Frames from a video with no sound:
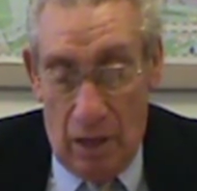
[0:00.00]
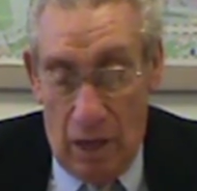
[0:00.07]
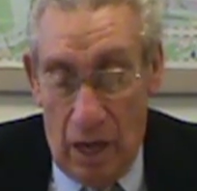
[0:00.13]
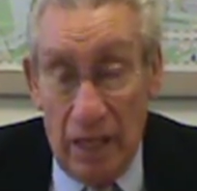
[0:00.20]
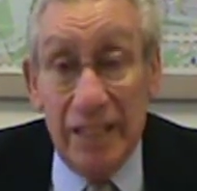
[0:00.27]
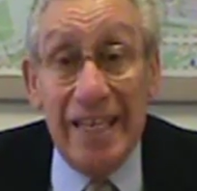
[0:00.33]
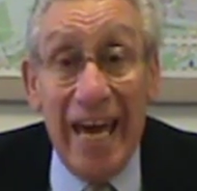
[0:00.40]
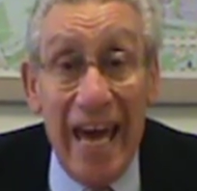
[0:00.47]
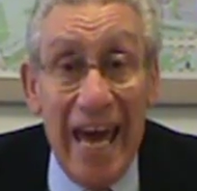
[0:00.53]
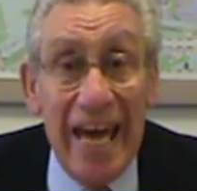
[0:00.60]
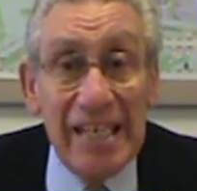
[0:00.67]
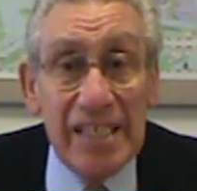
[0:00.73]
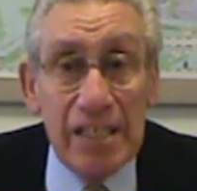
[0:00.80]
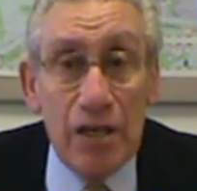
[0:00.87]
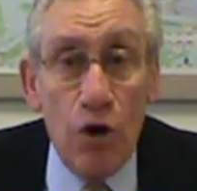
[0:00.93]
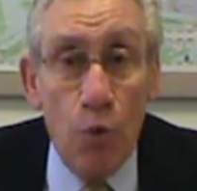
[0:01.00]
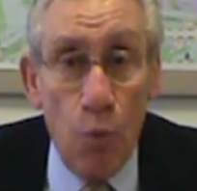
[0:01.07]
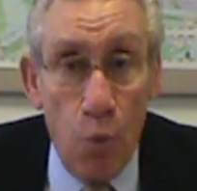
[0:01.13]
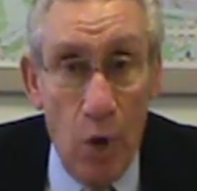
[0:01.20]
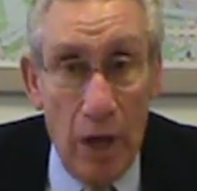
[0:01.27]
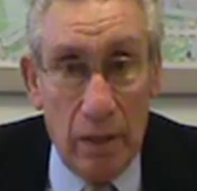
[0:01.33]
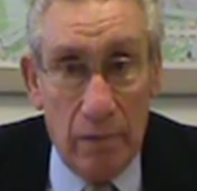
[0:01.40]
on Task
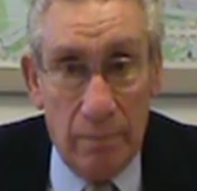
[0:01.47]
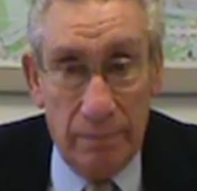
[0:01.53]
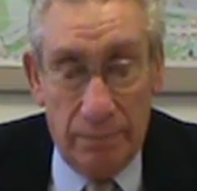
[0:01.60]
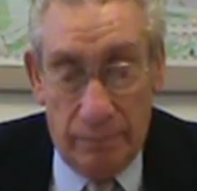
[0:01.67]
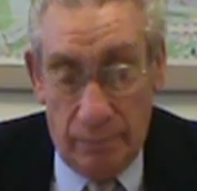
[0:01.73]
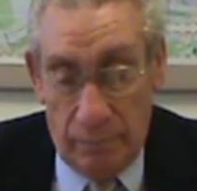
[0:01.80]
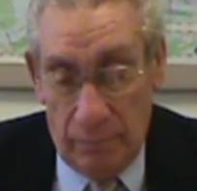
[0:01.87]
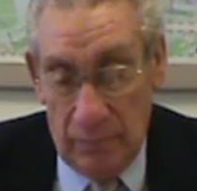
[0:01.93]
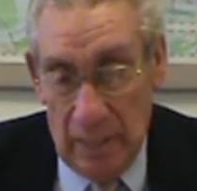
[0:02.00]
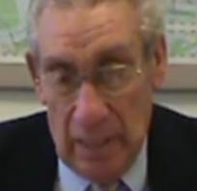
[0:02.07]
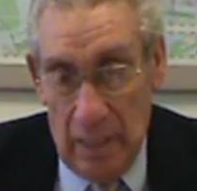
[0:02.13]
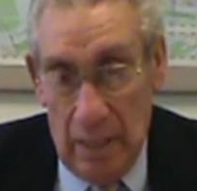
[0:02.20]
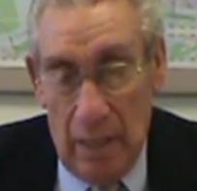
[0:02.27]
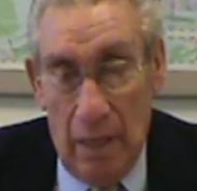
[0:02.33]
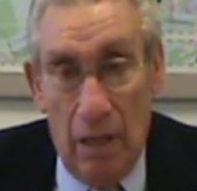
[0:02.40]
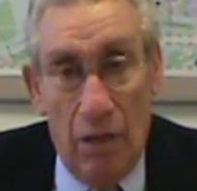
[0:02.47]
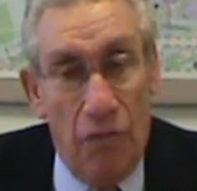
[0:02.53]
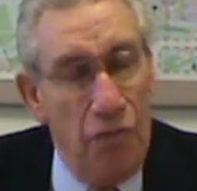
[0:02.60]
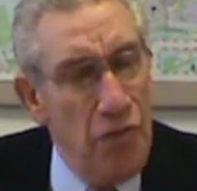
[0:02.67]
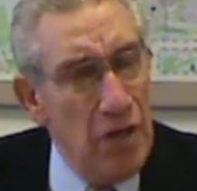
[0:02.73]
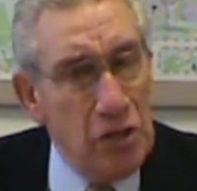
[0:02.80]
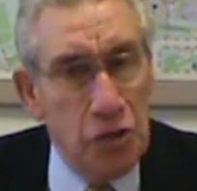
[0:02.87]
1.
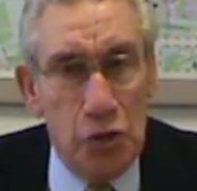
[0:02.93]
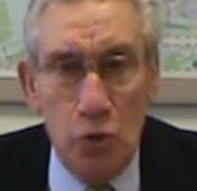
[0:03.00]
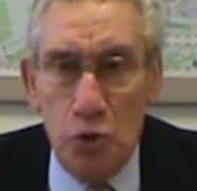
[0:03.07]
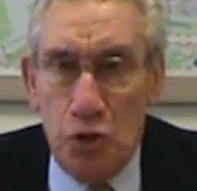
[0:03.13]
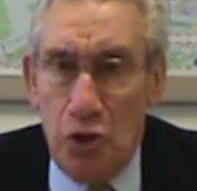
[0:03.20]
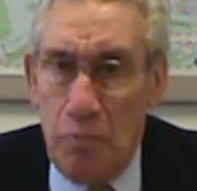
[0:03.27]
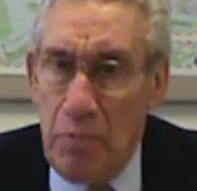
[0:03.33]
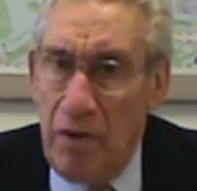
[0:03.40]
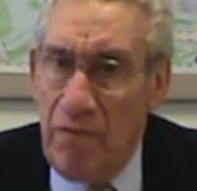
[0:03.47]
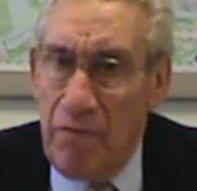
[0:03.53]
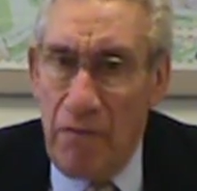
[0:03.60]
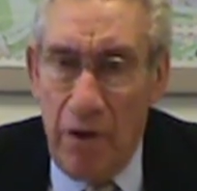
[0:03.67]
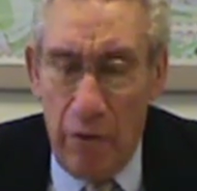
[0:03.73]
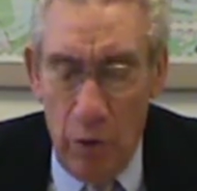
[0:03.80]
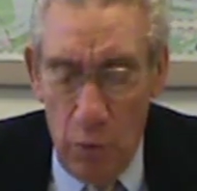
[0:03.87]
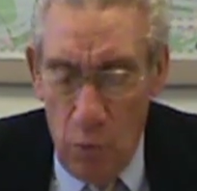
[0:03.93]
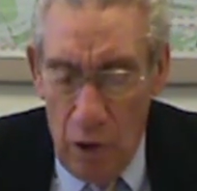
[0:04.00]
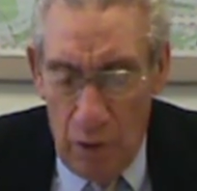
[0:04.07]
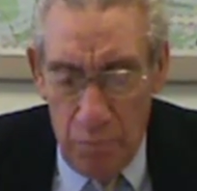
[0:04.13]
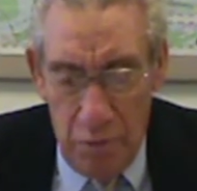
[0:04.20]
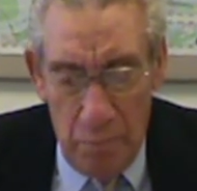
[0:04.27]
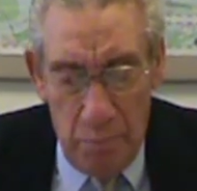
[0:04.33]
This you should be very
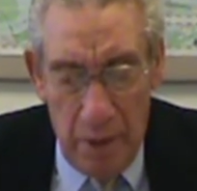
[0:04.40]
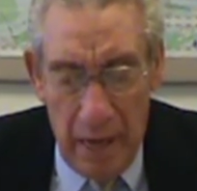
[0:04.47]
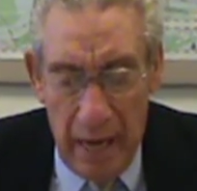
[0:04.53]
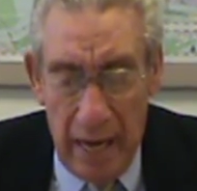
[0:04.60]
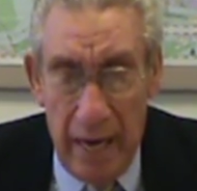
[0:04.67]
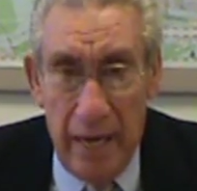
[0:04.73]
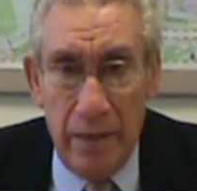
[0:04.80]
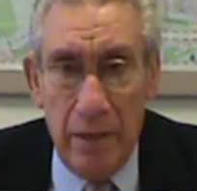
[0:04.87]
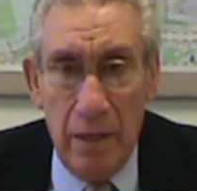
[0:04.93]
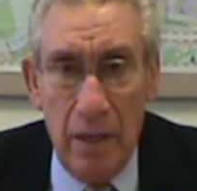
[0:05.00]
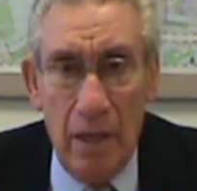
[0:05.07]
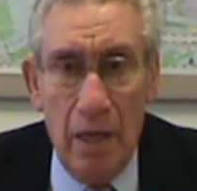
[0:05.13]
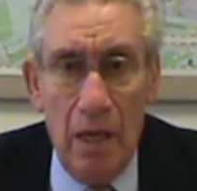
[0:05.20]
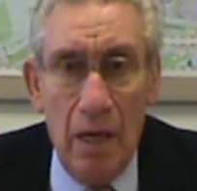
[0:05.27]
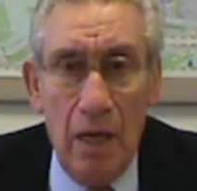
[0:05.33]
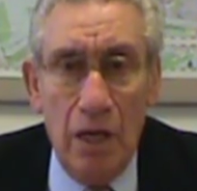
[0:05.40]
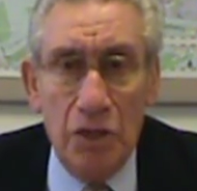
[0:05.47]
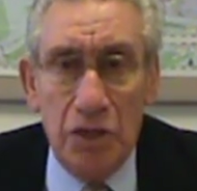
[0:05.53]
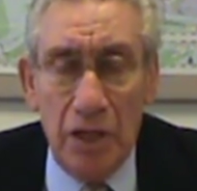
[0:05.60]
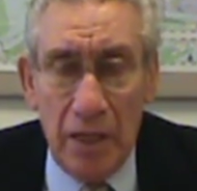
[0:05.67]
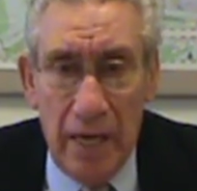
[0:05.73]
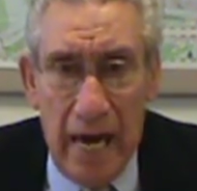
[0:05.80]
well prepared
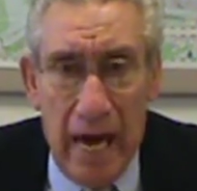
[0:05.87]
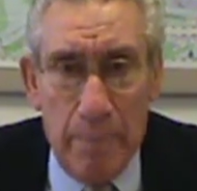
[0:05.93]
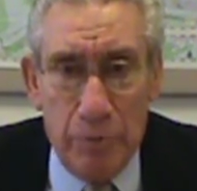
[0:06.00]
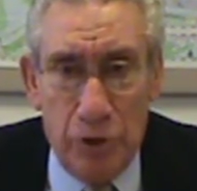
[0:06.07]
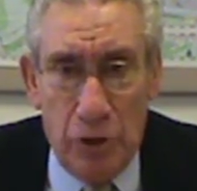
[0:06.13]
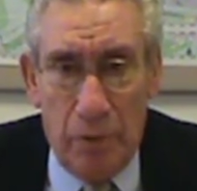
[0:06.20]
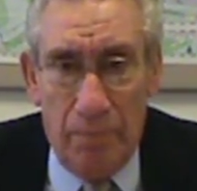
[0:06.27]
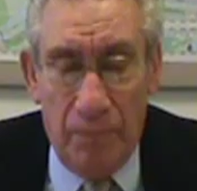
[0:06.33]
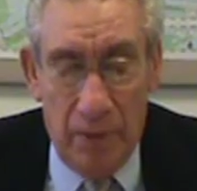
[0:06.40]
to capture.